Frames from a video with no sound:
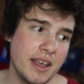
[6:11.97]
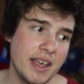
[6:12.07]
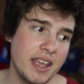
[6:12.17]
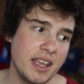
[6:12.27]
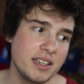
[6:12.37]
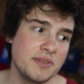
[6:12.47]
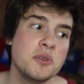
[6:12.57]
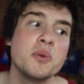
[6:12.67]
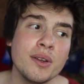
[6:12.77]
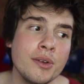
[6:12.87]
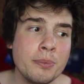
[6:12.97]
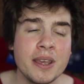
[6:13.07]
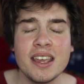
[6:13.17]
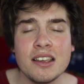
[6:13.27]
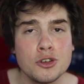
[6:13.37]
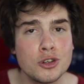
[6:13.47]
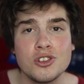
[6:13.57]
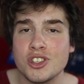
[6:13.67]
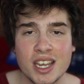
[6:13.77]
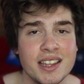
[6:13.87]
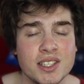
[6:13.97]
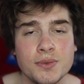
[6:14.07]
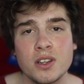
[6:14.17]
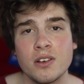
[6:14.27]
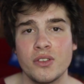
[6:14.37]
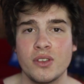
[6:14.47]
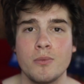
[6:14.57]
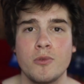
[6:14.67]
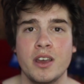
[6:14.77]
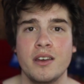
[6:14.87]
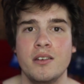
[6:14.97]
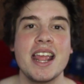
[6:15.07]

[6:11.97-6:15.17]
And if you agree with me, you should share this video somewhere.